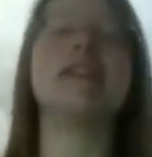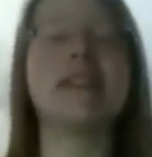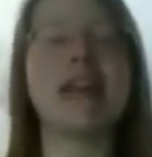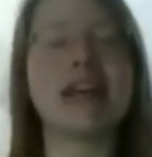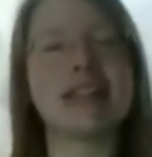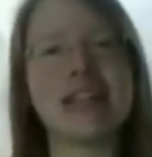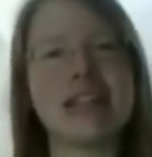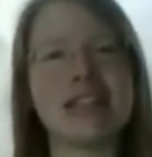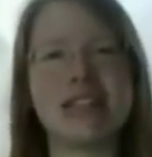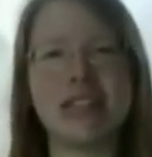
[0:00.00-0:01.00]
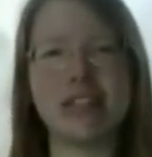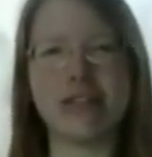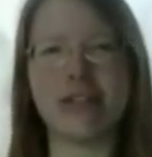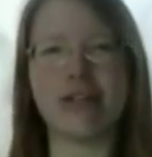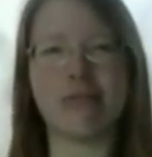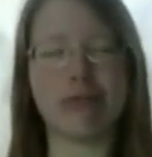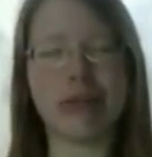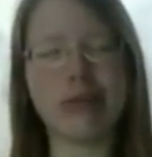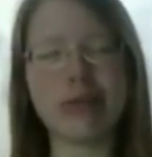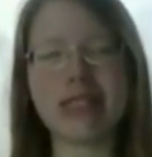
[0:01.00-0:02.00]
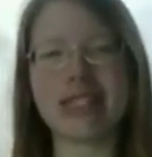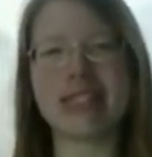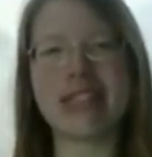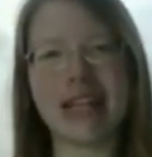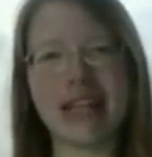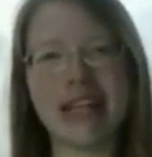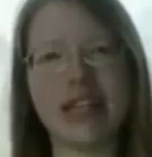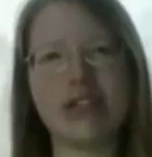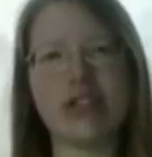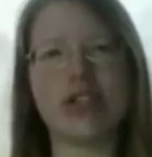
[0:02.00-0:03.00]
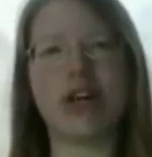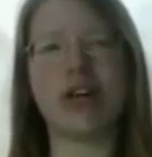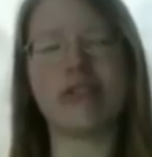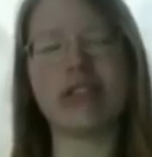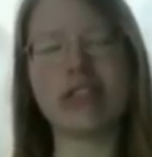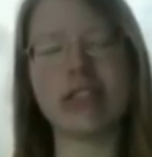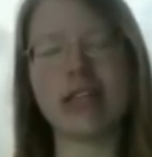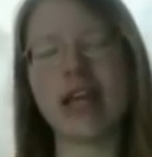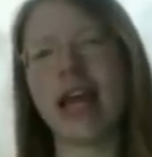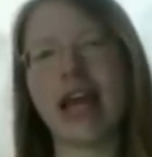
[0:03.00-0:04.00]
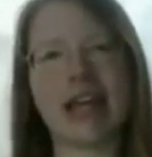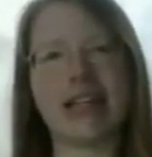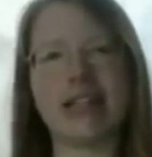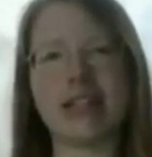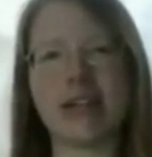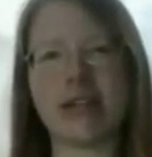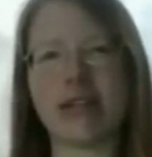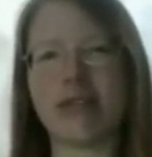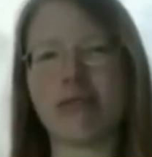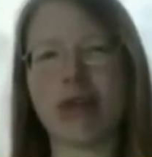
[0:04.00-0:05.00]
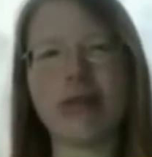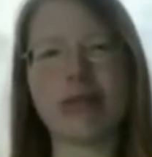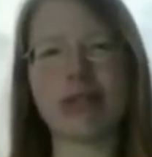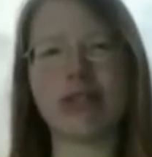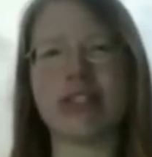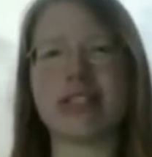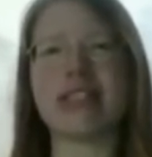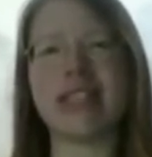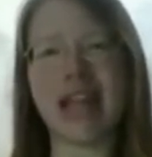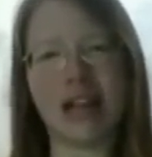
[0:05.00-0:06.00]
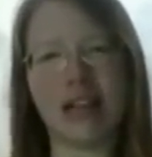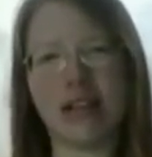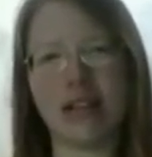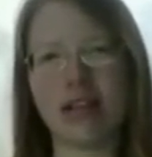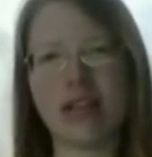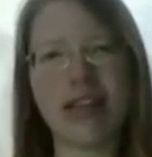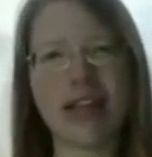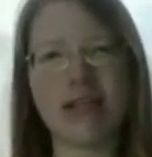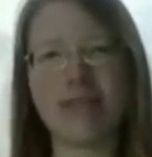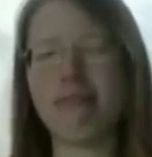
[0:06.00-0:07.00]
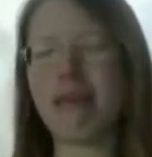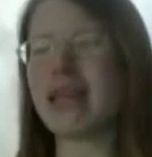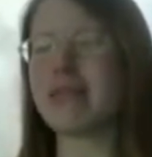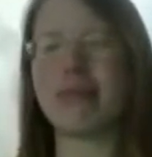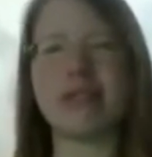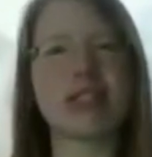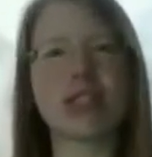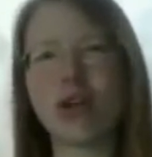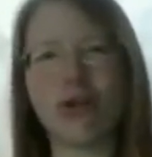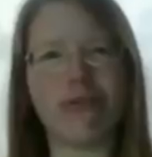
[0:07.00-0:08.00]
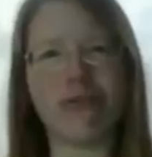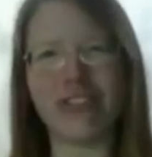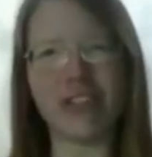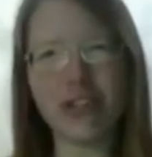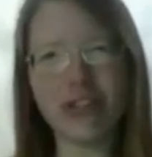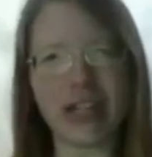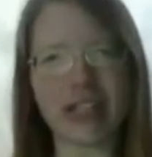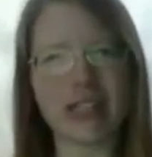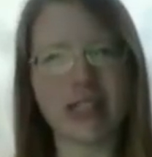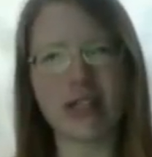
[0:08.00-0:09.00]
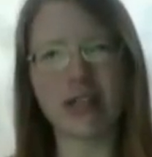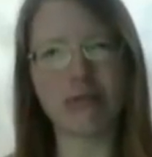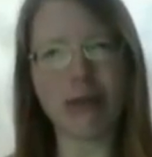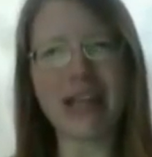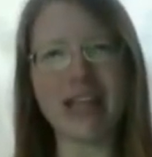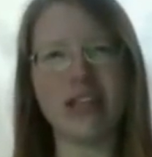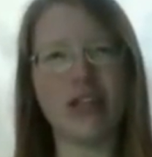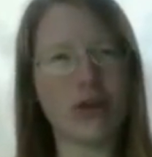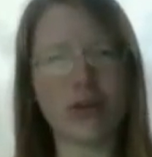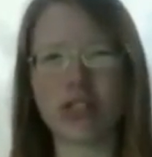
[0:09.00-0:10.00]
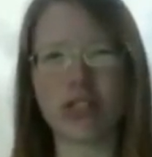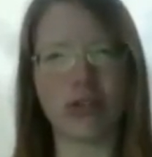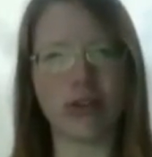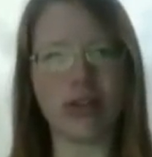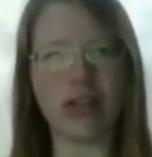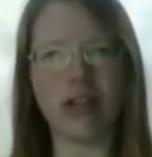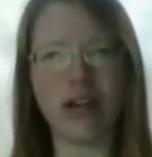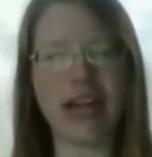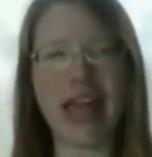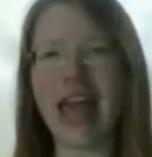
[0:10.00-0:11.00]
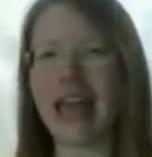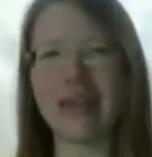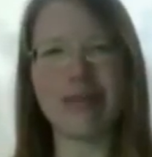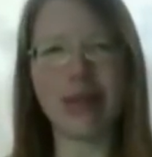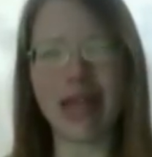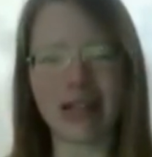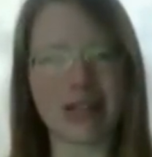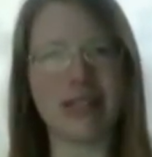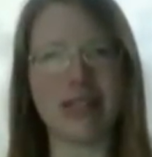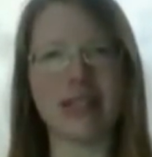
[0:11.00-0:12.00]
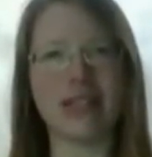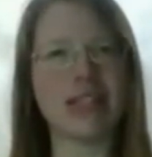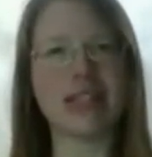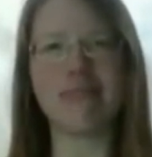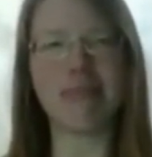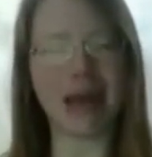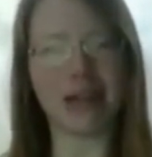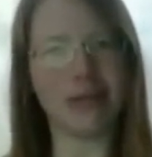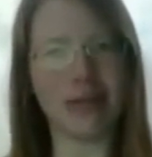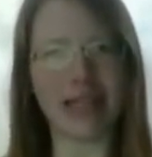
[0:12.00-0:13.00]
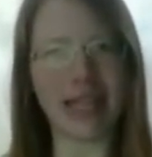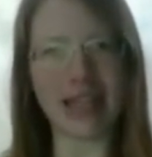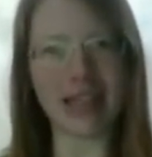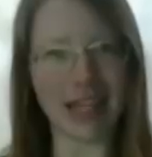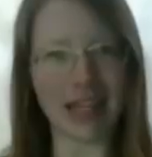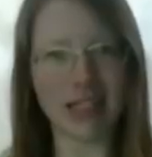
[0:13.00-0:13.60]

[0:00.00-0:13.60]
that says to read what's selling in your genre and then write what's going to sell. That makes me so furious. Write your story, not anyone else's. It doesn't matter what they think.